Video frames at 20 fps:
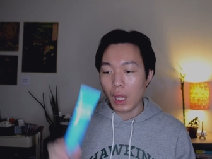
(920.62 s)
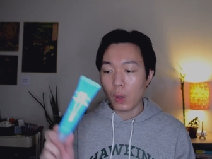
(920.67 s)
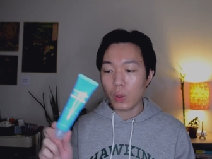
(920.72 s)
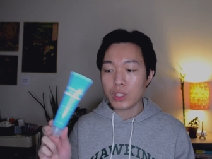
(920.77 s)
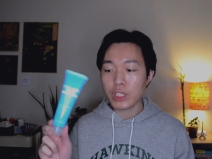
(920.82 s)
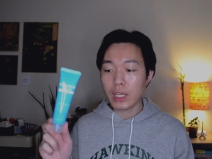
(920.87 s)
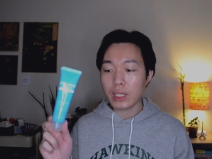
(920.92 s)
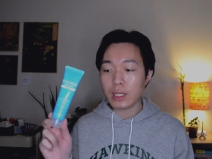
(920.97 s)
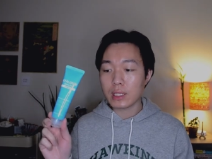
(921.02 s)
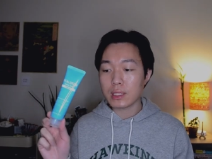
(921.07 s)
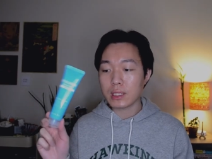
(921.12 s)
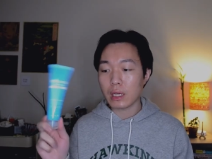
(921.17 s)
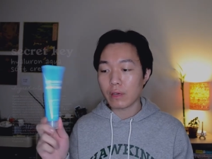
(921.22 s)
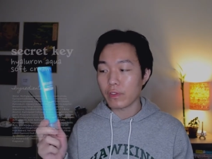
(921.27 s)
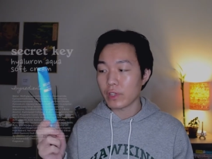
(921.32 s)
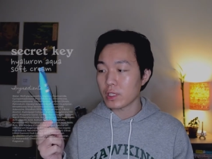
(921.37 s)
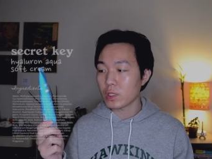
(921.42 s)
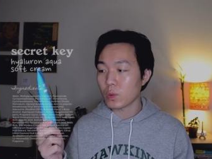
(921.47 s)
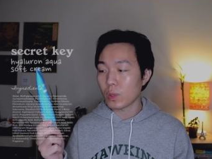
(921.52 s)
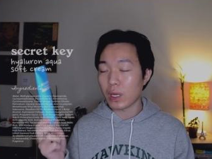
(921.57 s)
I wish I had
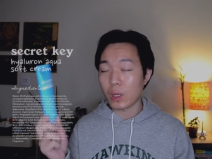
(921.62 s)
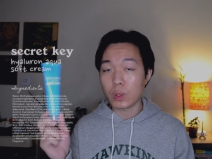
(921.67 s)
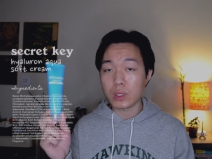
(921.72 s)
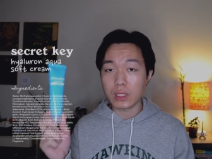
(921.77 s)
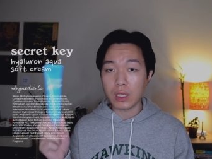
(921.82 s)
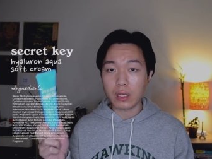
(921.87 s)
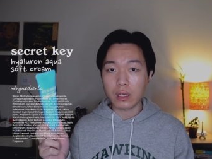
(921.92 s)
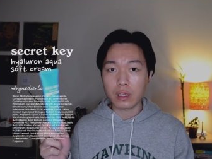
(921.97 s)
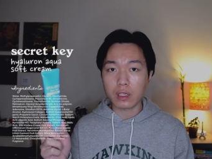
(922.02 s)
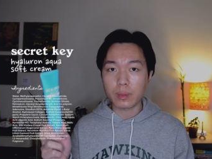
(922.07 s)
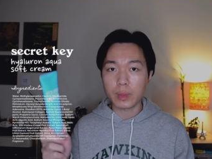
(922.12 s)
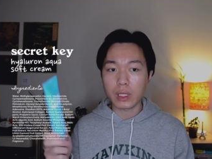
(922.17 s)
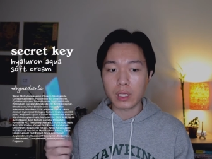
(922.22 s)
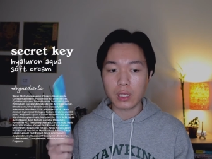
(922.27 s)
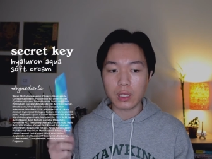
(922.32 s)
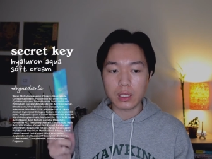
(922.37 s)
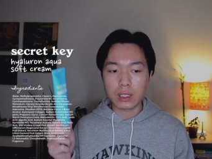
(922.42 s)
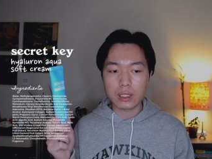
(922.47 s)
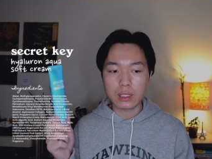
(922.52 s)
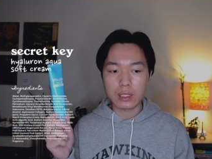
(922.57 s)
discovered this when I was younger
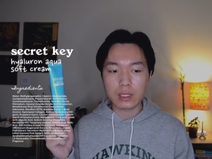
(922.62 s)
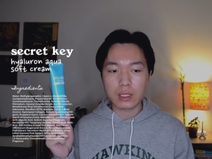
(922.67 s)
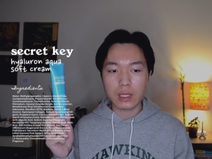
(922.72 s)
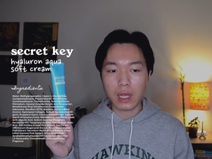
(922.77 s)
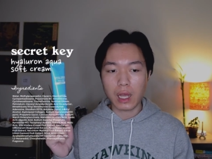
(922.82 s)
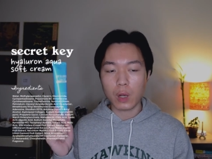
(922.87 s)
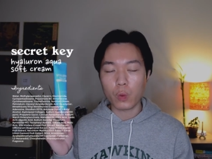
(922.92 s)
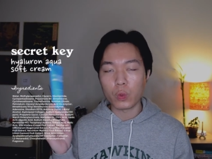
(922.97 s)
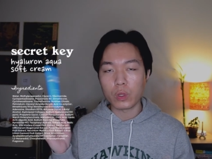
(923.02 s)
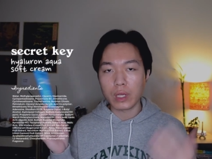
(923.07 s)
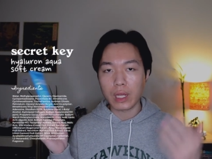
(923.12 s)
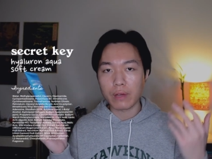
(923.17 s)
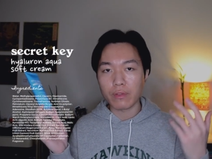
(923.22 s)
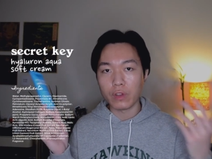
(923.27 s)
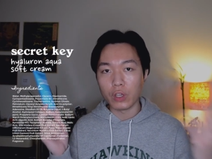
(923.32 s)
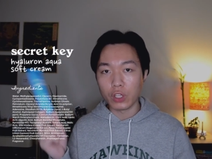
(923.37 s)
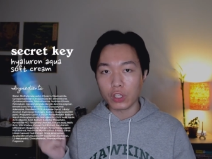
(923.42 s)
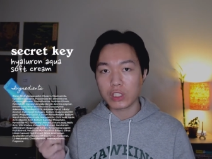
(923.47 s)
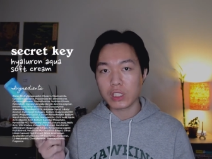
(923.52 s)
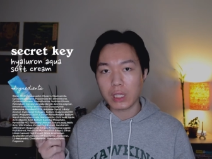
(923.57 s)
because I wouldn't
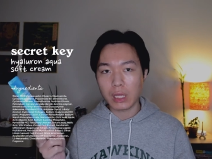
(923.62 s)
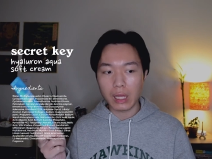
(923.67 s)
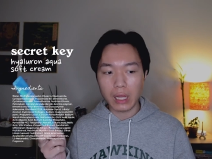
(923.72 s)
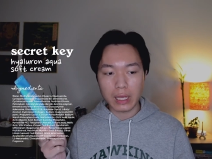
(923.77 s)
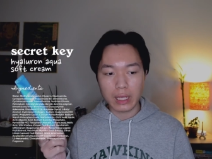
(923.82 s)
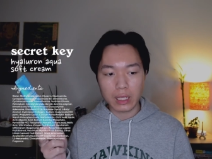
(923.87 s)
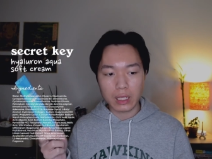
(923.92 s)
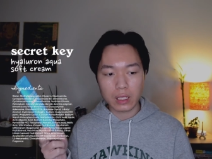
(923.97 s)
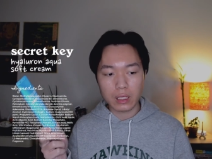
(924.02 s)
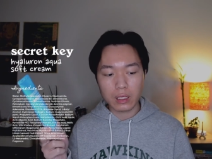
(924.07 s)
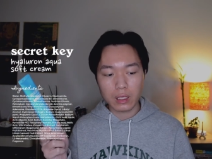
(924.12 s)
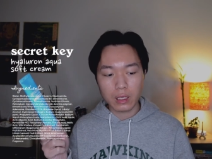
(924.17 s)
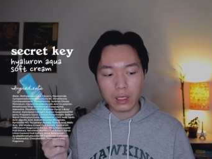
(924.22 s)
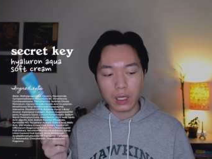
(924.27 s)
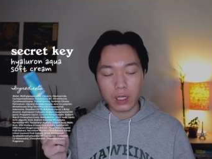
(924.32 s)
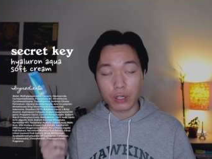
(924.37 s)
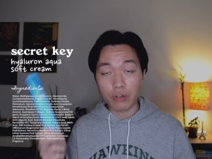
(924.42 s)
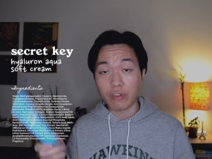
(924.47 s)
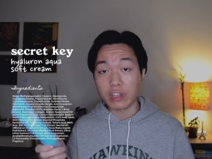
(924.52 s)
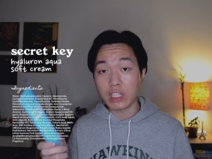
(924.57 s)
have looked like
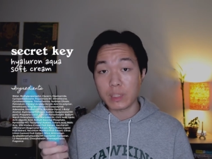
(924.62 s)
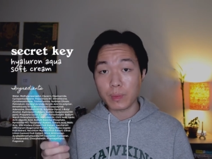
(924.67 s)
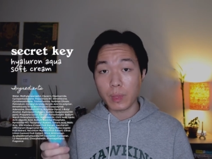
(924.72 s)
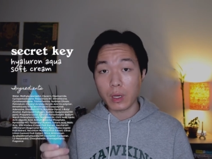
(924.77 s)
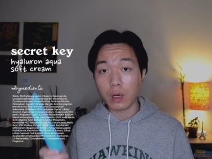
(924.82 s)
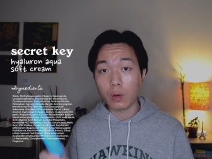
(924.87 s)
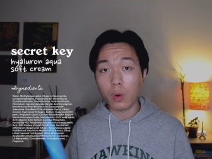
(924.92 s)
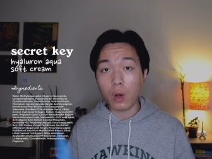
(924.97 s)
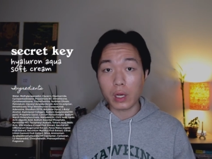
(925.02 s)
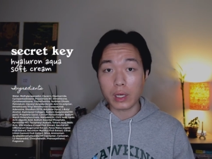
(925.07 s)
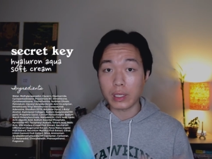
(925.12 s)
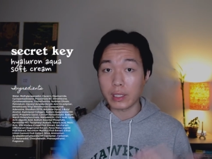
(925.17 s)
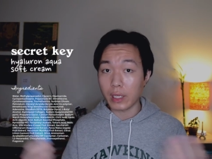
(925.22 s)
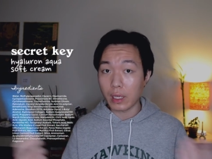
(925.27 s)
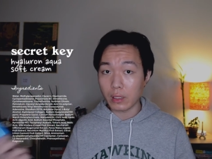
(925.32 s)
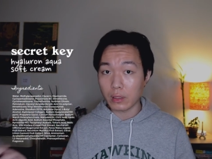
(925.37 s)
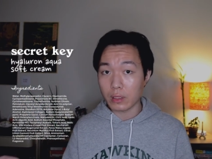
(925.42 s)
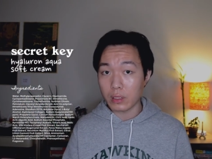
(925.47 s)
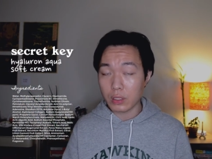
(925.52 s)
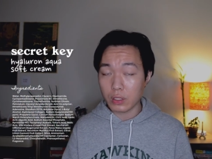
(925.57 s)
a grease ball walking
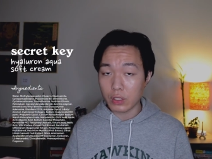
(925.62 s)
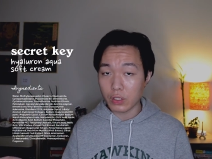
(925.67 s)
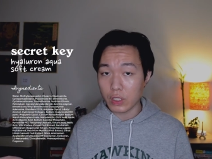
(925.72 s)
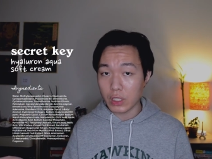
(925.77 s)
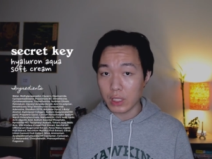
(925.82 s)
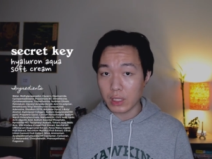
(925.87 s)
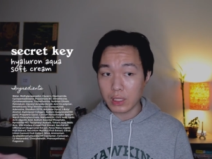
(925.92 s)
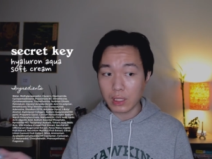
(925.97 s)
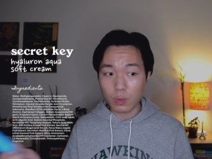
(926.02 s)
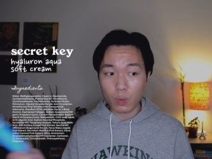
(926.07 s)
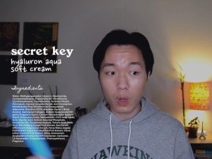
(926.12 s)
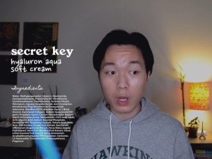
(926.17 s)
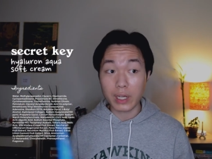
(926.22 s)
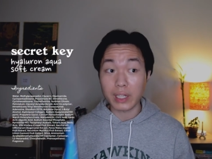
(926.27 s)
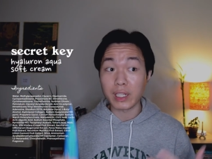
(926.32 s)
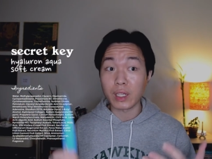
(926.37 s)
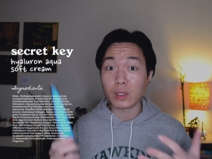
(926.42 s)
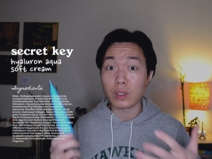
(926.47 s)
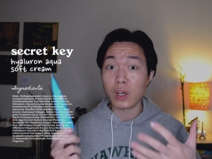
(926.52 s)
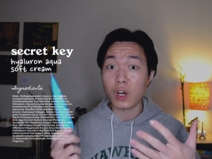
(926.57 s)
down the streets and
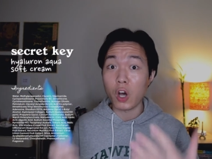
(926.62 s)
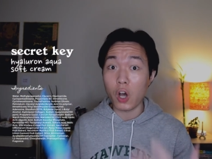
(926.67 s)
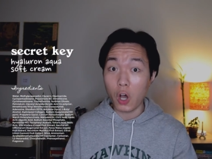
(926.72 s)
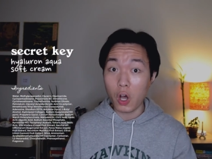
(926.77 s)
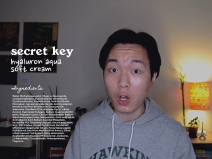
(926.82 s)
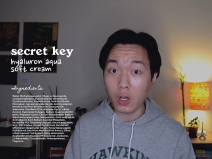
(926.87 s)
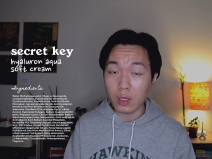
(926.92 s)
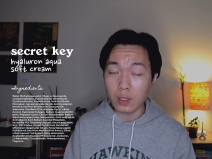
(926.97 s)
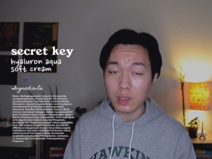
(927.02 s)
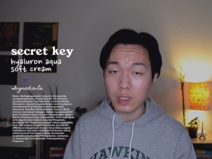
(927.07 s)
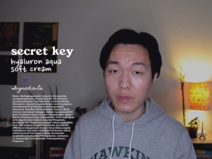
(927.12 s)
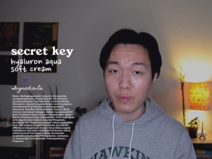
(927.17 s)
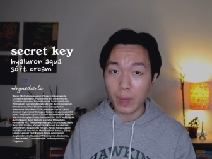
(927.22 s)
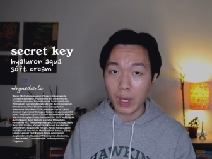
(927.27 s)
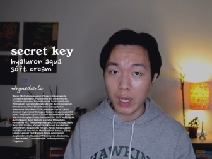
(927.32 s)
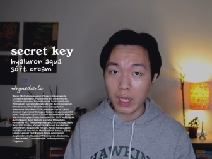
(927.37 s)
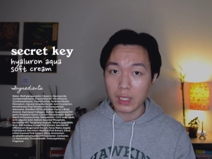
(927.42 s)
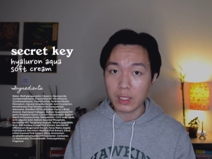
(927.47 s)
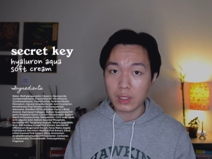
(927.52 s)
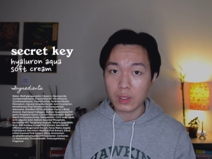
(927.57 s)
walking down the halls of
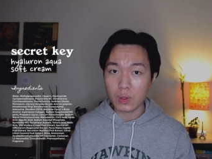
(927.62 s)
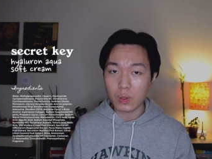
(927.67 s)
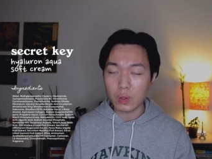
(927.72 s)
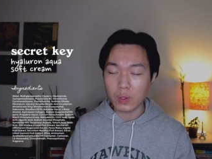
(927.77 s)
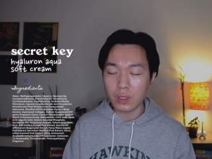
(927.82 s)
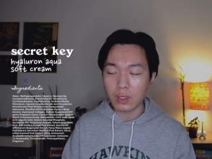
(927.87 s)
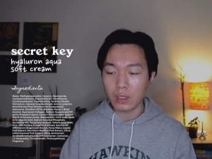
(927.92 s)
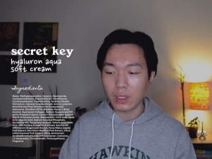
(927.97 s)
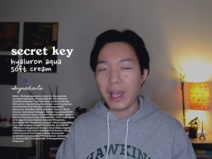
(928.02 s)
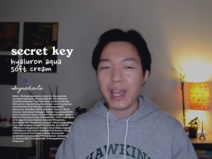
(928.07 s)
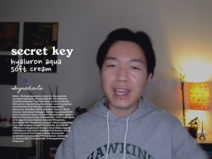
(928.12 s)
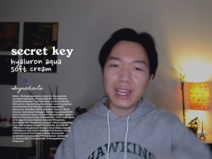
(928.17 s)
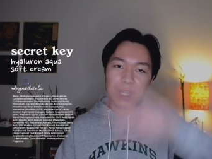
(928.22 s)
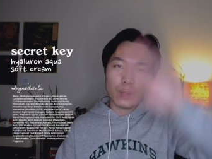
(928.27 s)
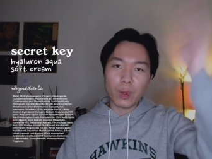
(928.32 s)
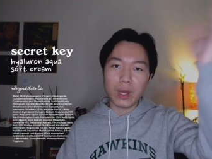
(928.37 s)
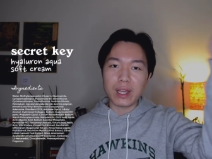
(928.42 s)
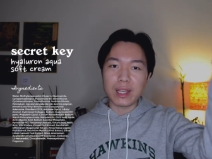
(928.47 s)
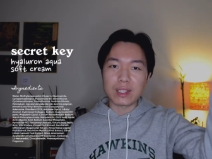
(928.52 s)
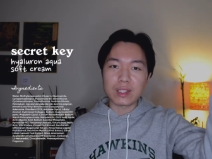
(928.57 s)
my high school.
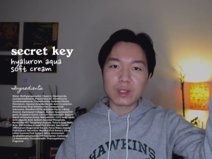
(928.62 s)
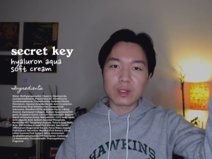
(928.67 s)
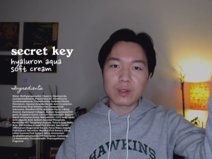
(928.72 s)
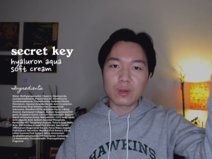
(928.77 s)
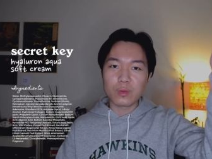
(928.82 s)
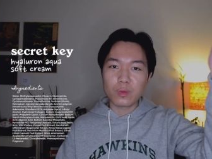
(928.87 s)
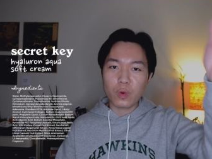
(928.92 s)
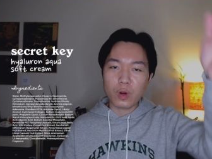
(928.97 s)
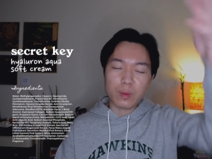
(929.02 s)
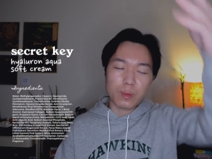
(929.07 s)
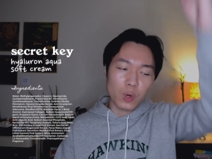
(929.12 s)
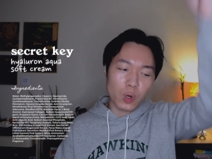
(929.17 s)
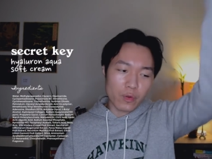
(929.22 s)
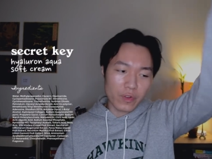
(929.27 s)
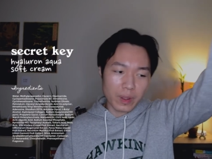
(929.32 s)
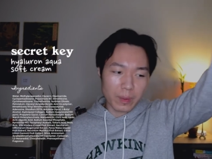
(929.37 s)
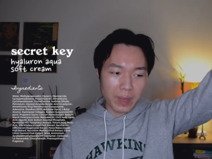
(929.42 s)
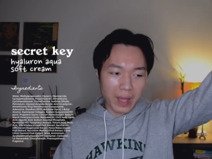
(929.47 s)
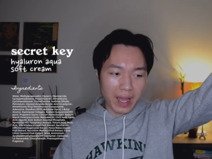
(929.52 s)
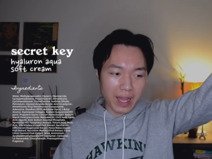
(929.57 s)
Anyways, we're
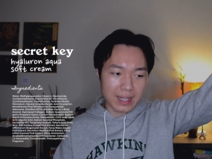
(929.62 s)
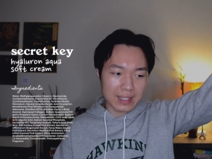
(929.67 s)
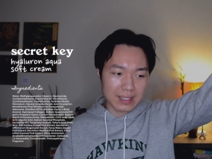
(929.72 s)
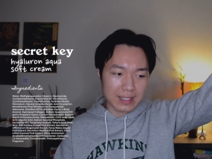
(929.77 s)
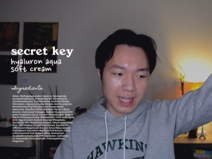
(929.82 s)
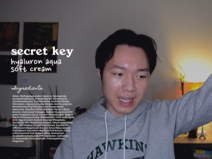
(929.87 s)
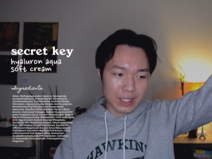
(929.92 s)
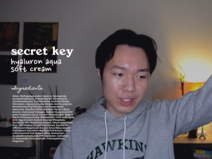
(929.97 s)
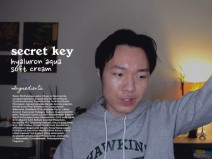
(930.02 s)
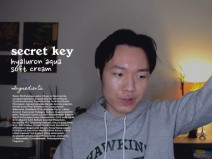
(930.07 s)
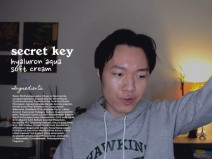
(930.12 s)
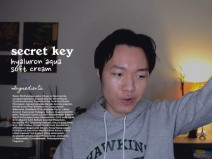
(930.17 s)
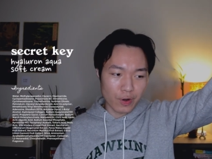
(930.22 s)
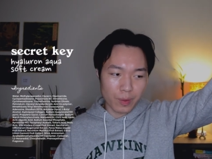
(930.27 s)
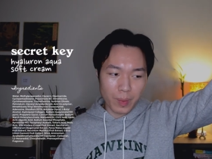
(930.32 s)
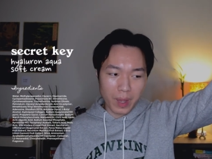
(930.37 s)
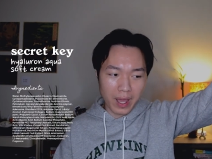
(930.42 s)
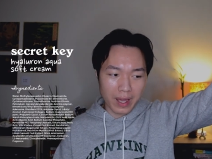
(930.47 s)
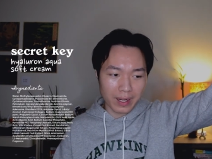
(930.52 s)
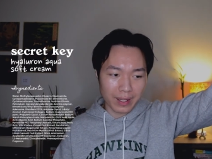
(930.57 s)
moving past that
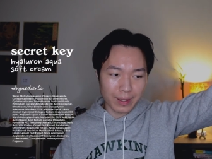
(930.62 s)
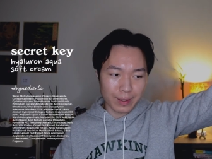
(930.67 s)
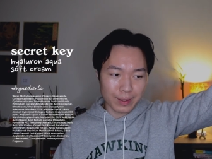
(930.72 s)
traumatic